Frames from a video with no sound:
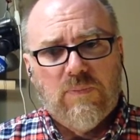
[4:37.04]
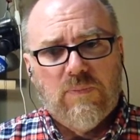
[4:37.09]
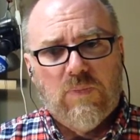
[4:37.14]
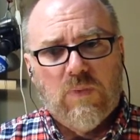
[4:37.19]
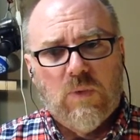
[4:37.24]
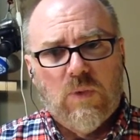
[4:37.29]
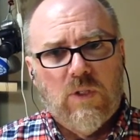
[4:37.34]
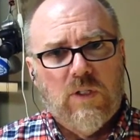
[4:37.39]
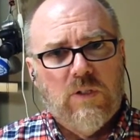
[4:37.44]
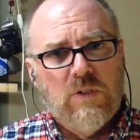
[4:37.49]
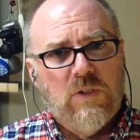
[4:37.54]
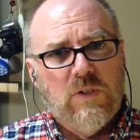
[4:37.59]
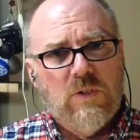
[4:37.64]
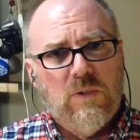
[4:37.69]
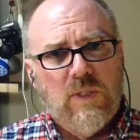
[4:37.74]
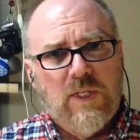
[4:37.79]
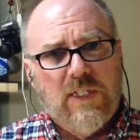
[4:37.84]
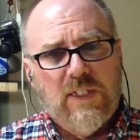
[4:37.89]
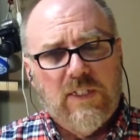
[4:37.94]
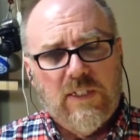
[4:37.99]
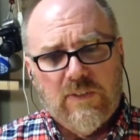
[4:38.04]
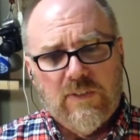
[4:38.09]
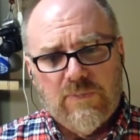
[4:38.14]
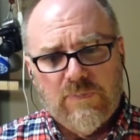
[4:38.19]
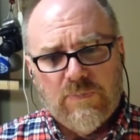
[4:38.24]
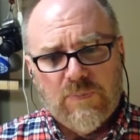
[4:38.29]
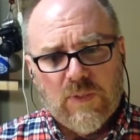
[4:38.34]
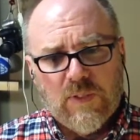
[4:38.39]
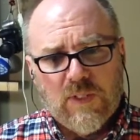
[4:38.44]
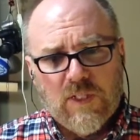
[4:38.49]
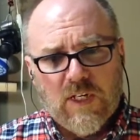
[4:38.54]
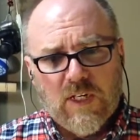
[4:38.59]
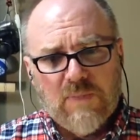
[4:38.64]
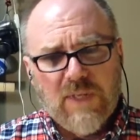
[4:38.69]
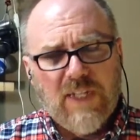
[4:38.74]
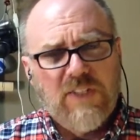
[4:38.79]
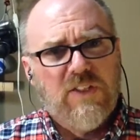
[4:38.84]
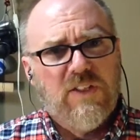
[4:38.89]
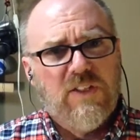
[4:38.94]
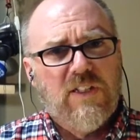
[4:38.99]
or I'll do I'm
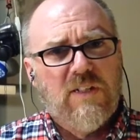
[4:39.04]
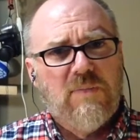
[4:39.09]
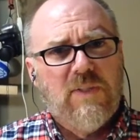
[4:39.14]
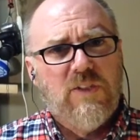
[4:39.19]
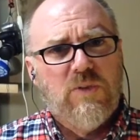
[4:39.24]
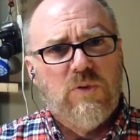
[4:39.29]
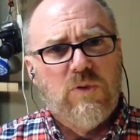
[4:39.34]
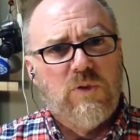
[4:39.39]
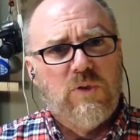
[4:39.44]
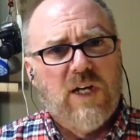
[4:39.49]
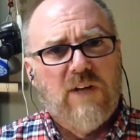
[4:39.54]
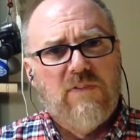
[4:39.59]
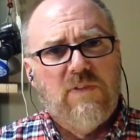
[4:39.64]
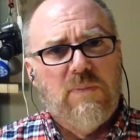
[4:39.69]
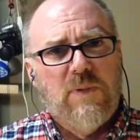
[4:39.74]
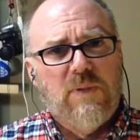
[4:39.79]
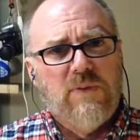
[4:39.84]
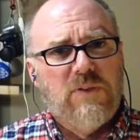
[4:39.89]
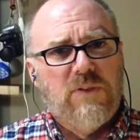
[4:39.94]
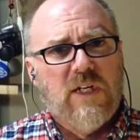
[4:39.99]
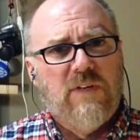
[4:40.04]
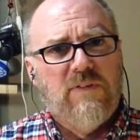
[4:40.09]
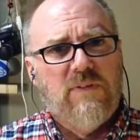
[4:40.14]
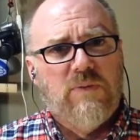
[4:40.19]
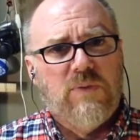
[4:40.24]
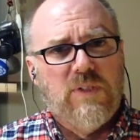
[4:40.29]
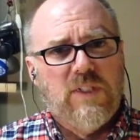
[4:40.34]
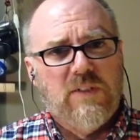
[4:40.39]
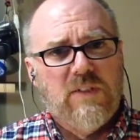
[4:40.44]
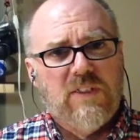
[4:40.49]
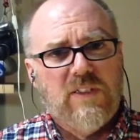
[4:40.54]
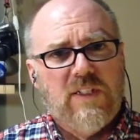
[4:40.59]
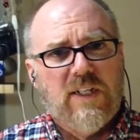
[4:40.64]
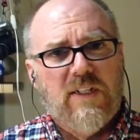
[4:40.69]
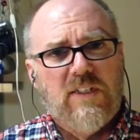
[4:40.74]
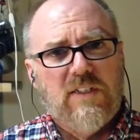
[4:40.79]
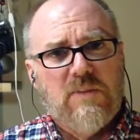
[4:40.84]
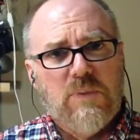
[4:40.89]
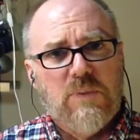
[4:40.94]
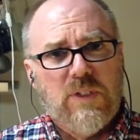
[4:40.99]
actually thinking I might do a travel poster. I haven't really decided
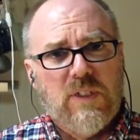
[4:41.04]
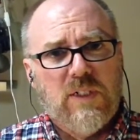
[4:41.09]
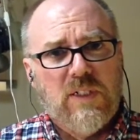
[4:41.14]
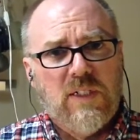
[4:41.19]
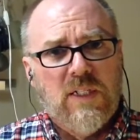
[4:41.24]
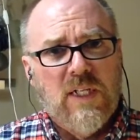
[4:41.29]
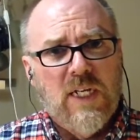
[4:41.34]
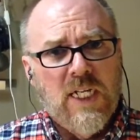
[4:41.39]
completely.